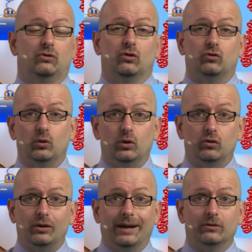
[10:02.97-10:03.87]
just due to
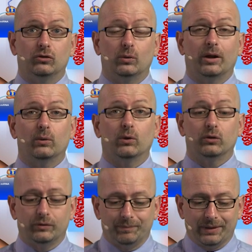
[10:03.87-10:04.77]
chance. So in other
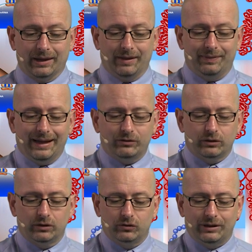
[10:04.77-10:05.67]
words, that's
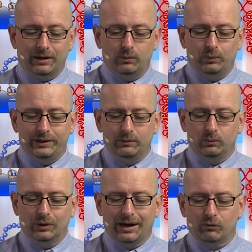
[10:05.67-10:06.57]
going to say
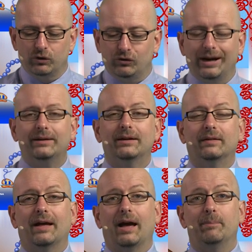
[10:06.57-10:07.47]
we're not rejecting
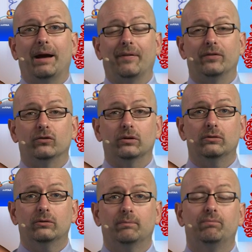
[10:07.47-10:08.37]
the
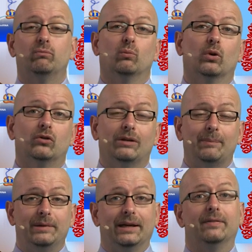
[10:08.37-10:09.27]
hypothesis, we're
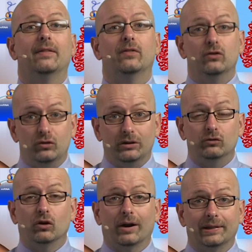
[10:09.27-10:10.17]
accepting it, that the
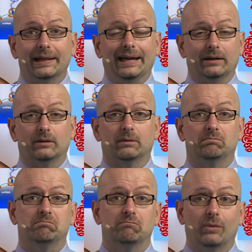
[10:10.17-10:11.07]
genes are unlinked,
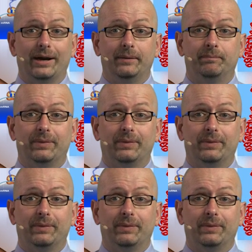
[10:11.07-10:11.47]
right?